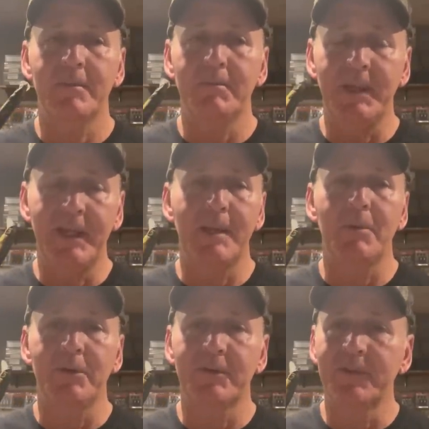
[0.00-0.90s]
being
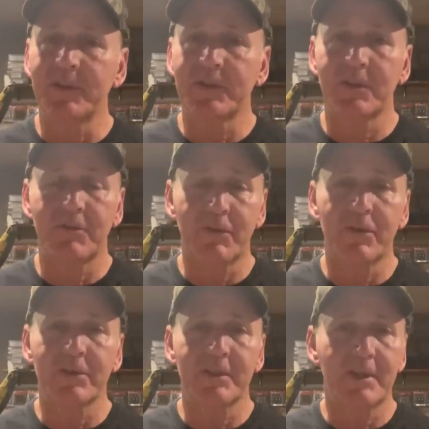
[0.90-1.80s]
able to fish a
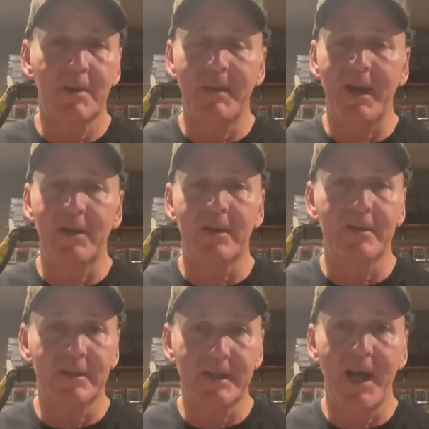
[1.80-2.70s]
diverse amount
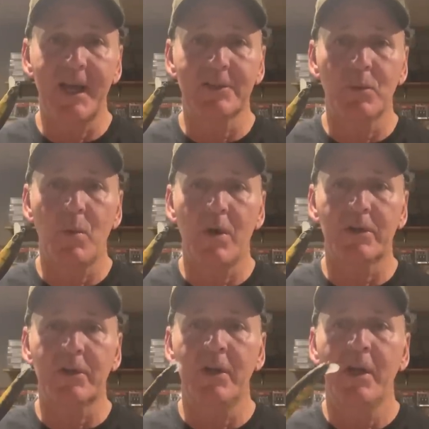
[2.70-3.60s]
and kinds of
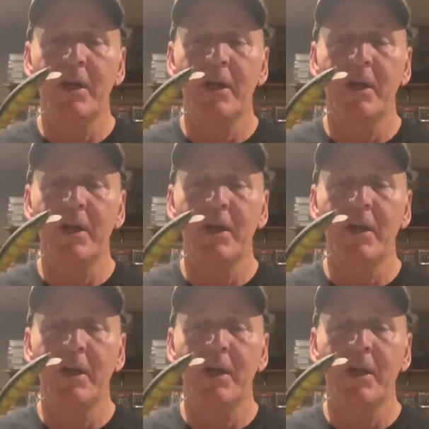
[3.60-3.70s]
water,